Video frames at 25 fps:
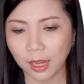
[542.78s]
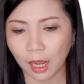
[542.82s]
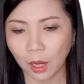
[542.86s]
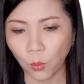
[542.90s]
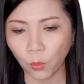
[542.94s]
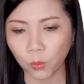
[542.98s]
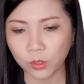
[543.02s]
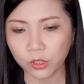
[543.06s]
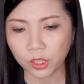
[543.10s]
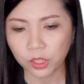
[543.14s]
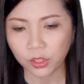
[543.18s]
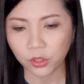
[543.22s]
now,
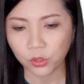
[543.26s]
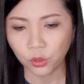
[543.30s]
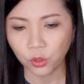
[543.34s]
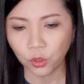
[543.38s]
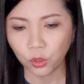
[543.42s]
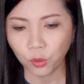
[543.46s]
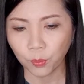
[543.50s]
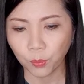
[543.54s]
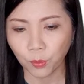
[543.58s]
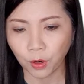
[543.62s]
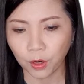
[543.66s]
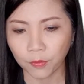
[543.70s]
which is
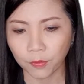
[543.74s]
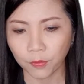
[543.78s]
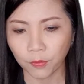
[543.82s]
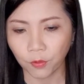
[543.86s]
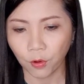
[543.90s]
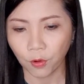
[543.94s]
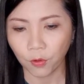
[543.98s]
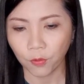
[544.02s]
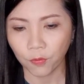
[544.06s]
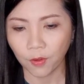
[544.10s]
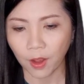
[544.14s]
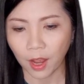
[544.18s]

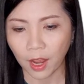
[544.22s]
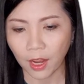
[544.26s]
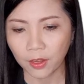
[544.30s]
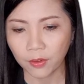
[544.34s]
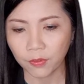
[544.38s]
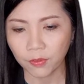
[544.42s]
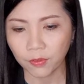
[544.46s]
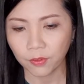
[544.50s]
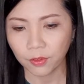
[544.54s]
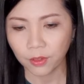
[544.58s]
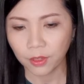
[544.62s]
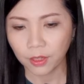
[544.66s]

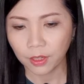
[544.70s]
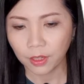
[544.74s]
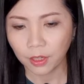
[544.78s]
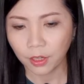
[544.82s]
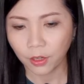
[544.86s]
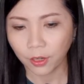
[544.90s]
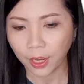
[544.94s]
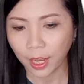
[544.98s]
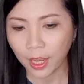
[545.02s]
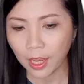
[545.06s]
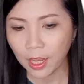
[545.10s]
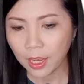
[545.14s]
2.45,
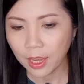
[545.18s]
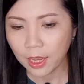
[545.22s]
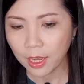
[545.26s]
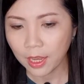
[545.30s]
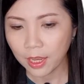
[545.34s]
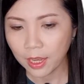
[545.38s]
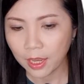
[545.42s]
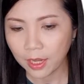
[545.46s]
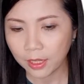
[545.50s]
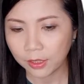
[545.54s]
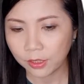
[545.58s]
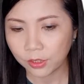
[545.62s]
okay,
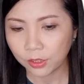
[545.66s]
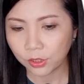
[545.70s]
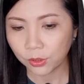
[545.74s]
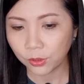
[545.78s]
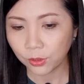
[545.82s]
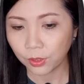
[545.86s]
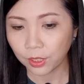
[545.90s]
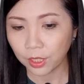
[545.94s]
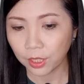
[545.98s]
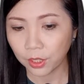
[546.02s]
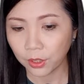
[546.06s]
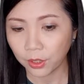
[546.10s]

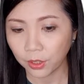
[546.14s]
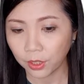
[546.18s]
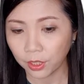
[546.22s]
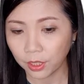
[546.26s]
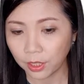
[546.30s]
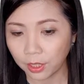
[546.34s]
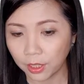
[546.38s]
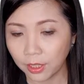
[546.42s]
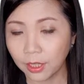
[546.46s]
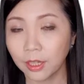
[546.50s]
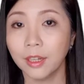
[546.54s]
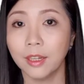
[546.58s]
into here.
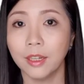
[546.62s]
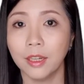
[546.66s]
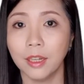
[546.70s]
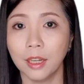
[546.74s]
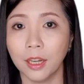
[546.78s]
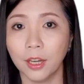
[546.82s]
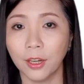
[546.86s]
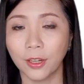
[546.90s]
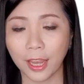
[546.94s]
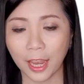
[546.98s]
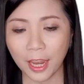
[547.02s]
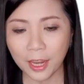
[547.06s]

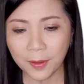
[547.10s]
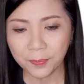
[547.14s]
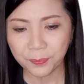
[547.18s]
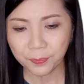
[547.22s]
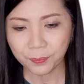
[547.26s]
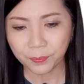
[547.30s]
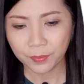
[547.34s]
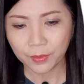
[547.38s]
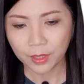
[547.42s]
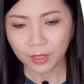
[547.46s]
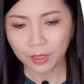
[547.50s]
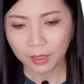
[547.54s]

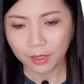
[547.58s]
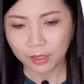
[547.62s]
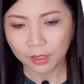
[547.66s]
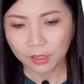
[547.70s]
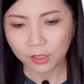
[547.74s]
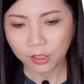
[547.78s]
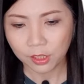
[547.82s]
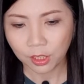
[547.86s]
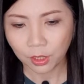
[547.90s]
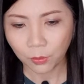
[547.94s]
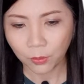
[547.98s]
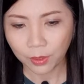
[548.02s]
Okay,
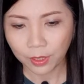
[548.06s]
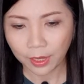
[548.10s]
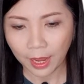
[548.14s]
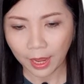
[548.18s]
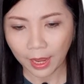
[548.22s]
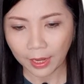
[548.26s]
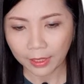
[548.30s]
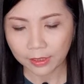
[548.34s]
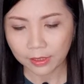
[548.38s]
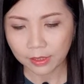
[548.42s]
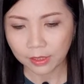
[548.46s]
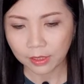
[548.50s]
so we
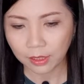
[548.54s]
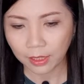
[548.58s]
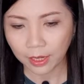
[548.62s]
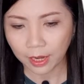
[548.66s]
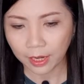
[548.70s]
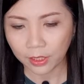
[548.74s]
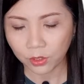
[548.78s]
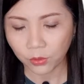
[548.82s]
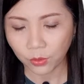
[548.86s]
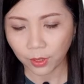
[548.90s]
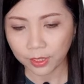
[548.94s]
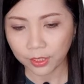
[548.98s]
get,
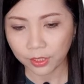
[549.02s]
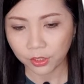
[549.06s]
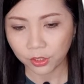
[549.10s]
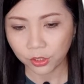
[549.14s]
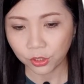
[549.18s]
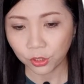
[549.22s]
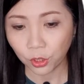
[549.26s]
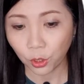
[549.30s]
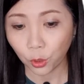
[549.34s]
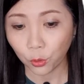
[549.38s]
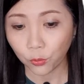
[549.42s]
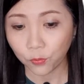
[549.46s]
okay,
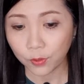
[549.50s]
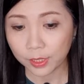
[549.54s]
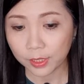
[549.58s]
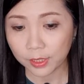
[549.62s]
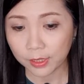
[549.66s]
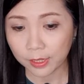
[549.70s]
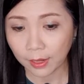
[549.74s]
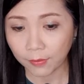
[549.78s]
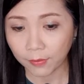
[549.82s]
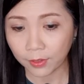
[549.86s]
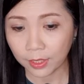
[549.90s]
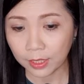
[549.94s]
22 over
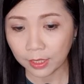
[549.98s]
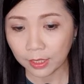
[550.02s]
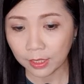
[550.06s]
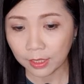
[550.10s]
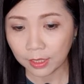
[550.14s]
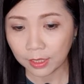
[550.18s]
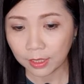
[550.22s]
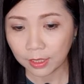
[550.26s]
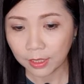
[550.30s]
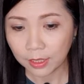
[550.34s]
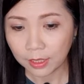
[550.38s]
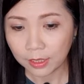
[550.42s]
7
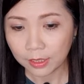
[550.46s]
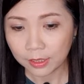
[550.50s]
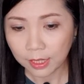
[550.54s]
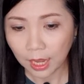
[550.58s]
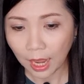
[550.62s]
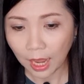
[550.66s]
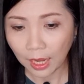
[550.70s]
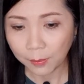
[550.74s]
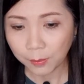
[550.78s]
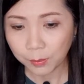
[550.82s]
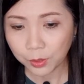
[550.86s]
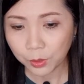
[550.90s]

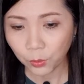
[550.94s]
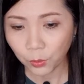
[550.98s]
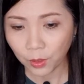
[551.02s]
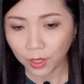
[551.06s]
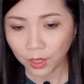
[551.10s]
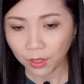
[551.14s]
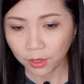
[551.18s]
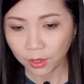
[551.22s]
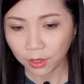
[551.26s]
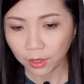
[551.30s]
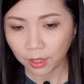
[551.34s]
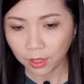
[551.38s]
times
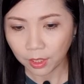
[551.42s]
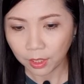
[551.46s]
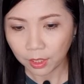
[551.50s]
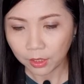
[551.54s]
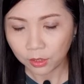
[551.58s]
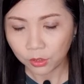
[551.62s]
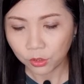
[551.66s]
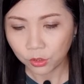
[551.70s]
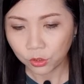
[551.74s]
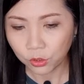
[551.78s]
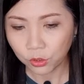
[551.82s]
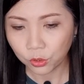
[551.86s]
with
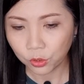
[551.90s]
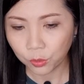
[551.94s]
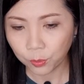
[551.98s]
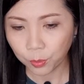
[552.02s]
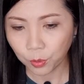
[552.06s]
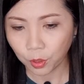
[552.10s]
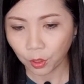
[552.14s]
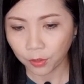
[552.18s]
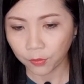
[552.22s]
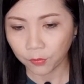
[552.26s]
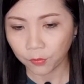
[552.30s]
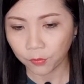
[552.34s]

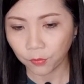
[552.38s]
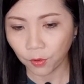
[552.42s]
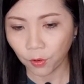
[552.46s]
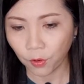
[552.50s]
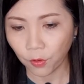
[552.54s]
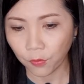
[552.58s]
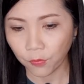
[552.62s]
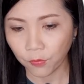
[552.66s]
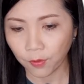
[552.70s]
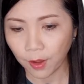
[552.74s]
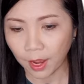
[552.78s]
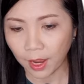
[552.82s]

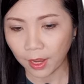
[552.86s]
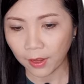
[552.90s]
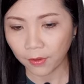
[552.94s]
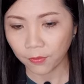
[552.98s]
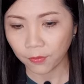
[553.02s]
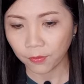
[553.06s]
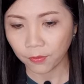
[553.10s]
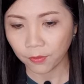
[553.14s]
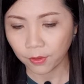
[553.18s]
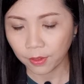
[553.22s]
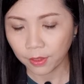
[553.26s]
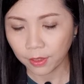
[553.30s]

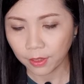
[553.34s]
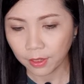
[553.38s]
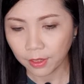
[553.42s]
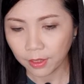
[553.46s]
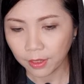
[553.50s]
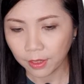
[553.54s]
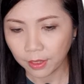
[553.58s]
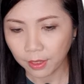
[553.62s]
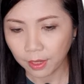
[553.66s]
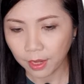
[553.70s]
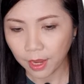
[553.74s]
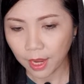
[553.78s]
2.45
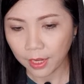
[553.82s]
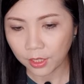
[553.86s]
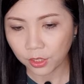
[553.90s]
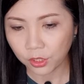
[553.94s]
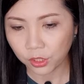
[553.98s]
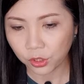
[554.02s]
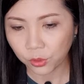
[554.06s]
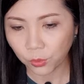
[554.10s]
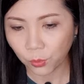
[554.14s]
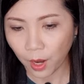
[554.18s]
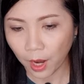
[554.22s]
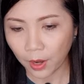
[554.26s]
and you
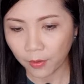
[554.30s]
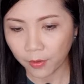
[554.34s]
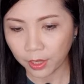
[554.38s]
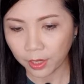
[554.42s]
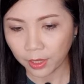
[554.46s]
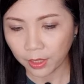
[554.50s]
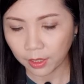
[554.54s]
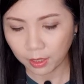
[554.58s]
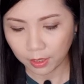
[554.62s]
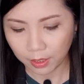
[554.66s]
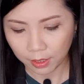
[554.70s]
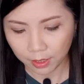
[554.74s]
square
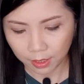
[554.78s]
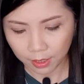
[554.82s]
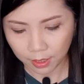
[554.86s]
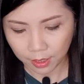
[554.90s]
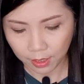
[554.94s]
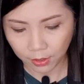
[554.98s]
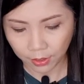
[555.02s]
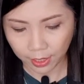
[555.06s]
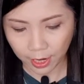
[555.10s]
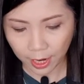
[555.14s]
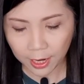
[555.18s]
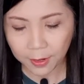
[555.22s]
it.
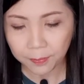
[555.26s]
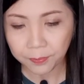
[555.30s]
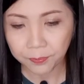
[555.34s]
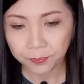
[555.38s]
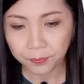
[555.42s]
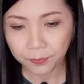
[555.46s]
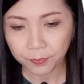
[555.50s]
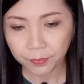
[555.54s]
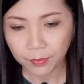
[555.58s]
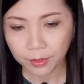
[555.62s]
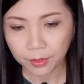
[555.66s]
Okay,